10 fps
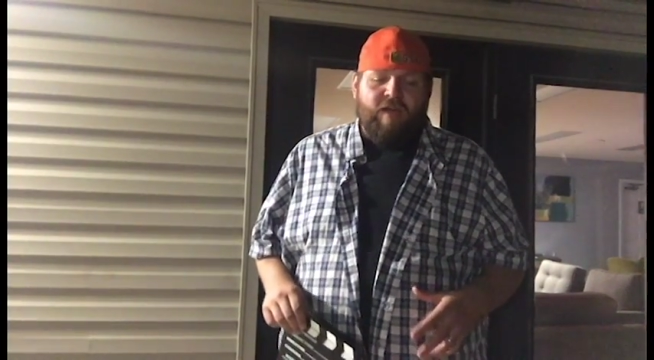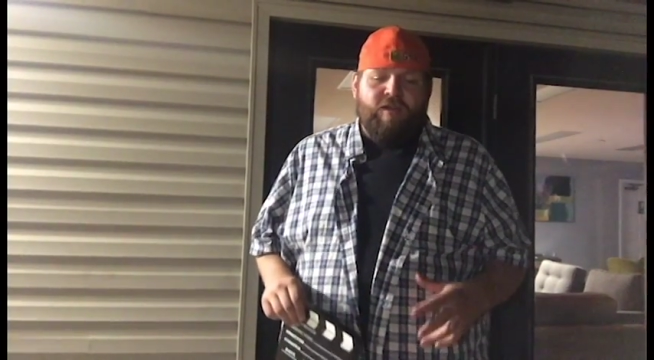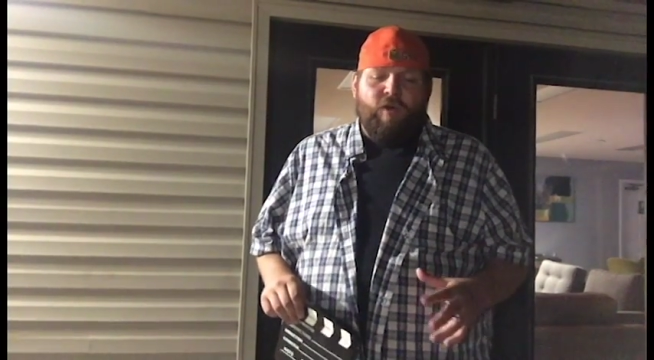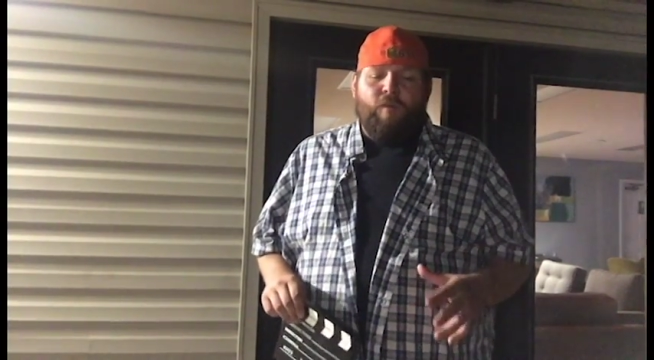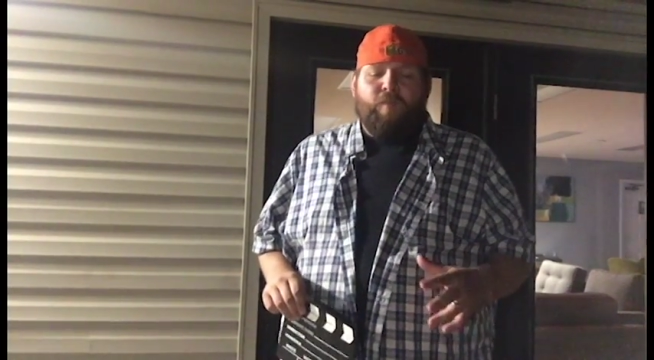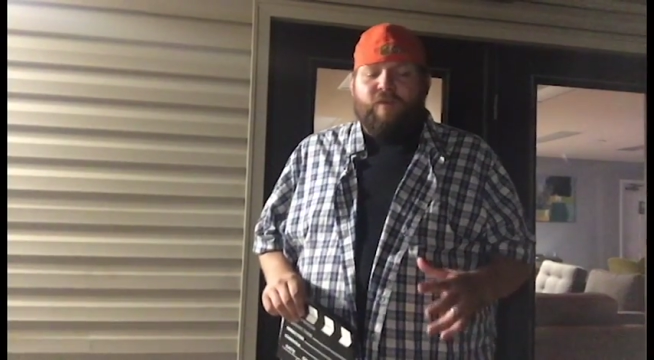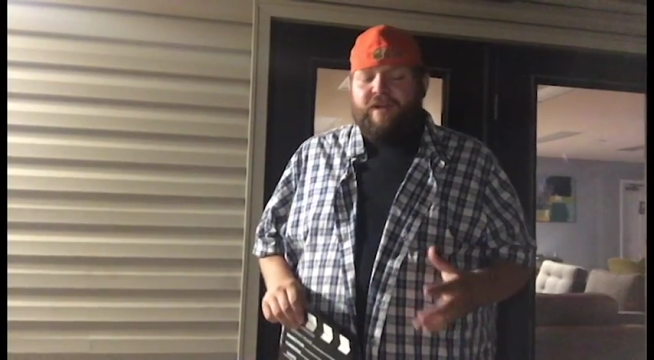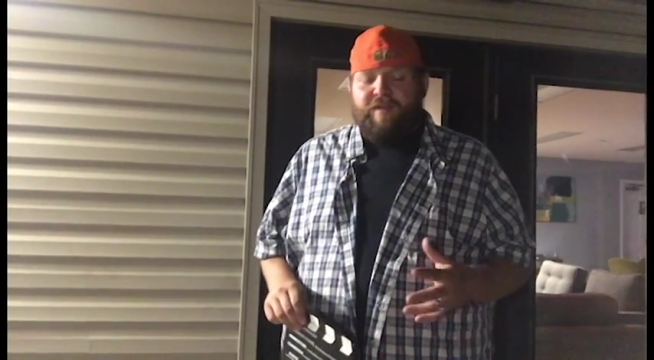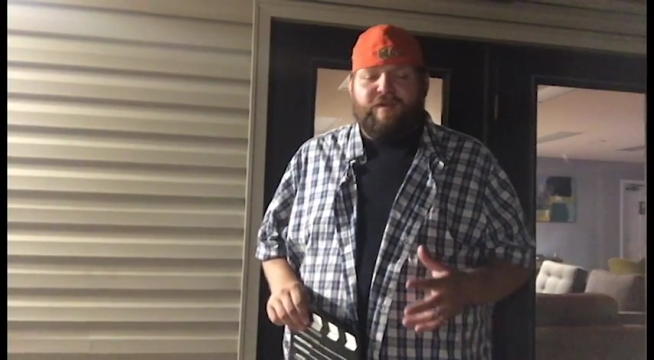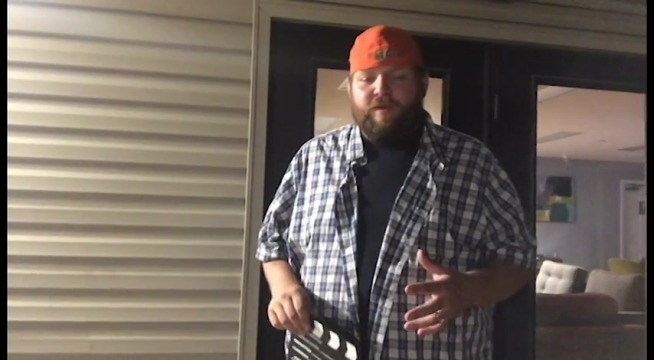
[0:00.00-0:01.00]
Don't
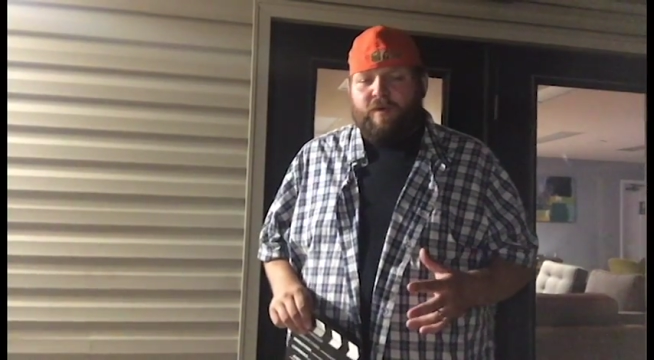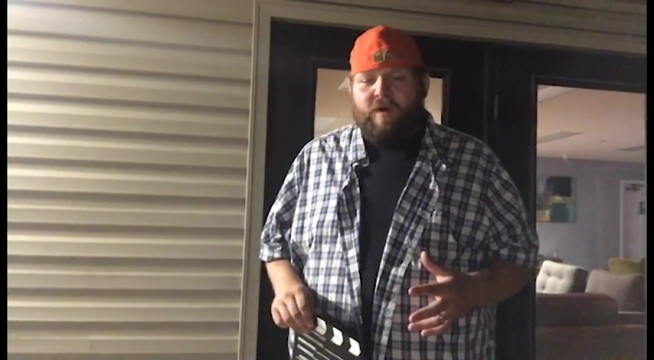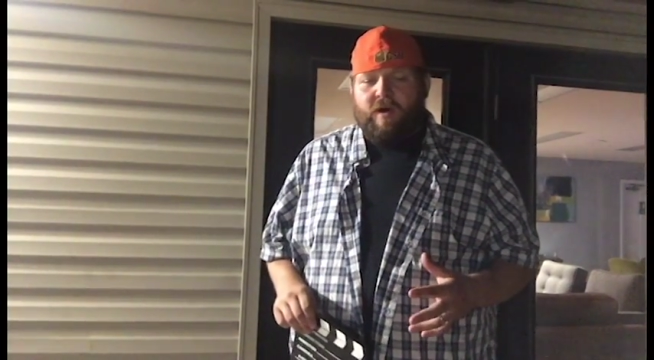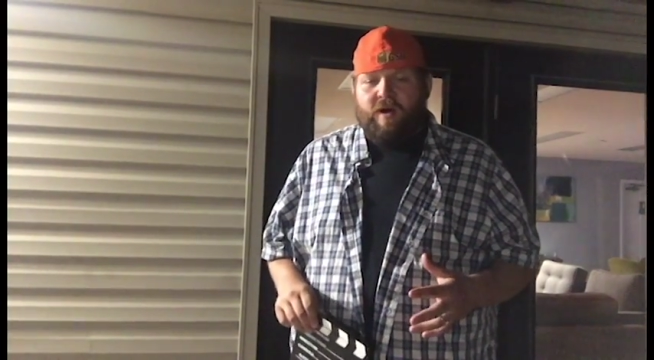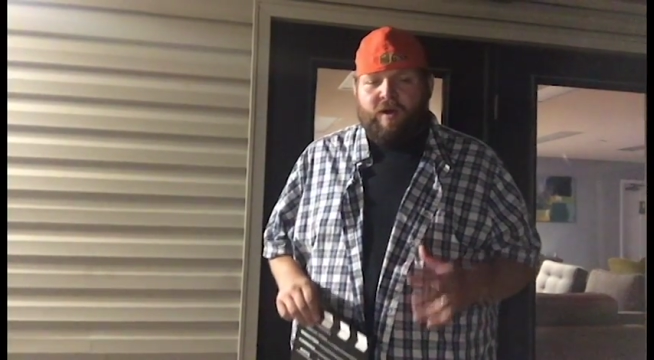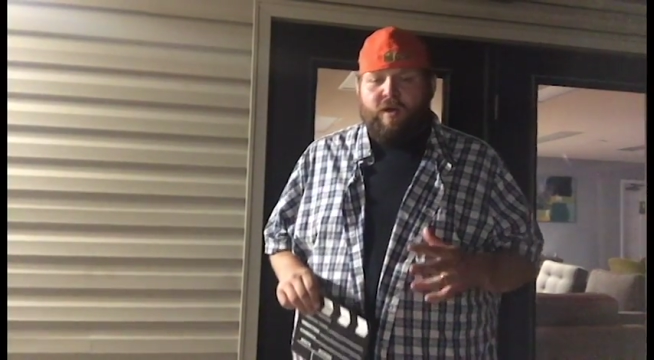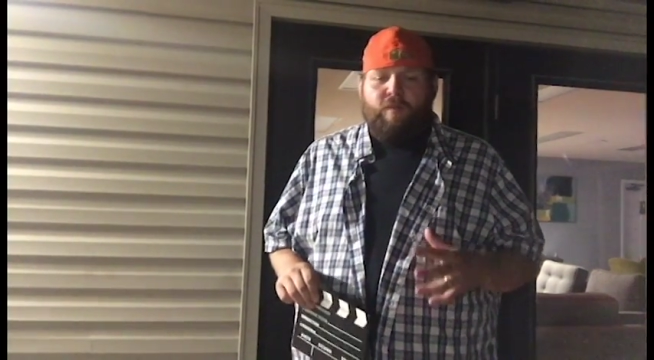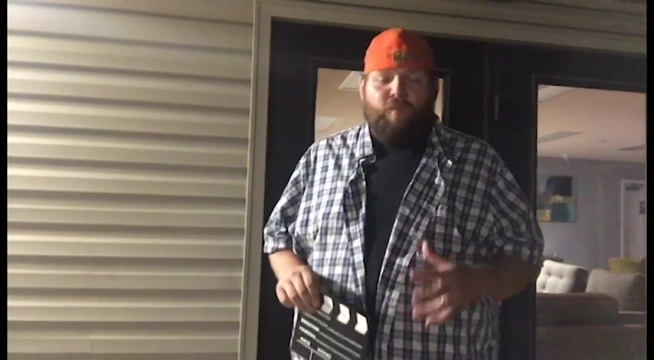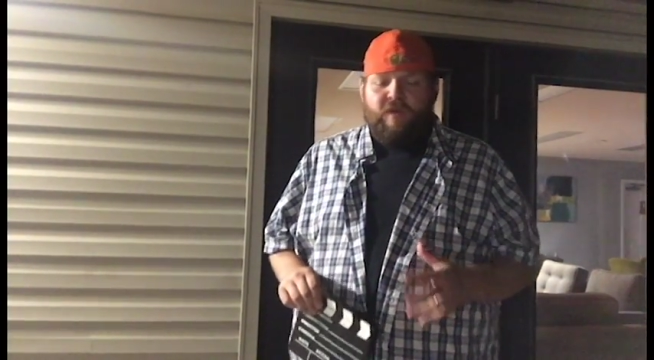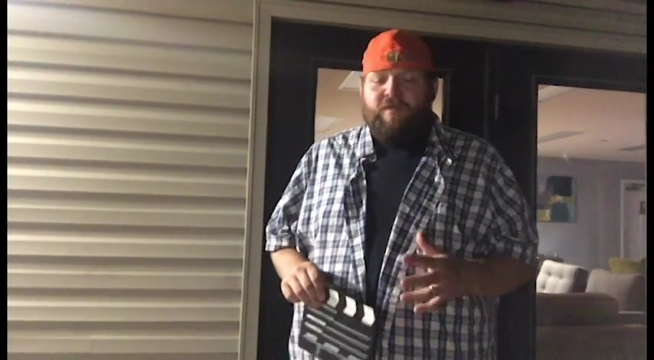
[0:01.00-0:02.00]
breathe so hard,
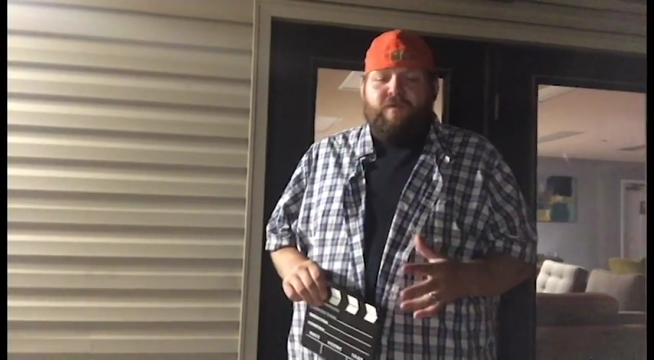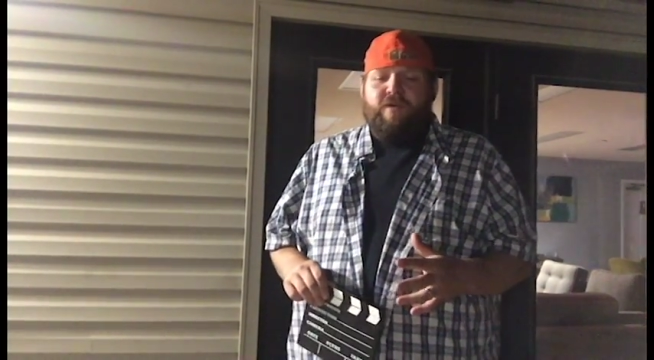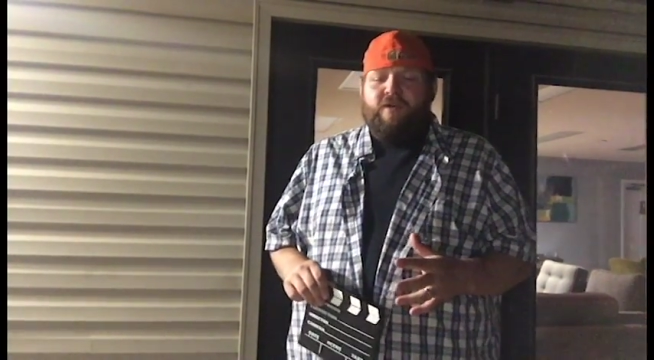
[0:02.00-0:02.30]
breathe through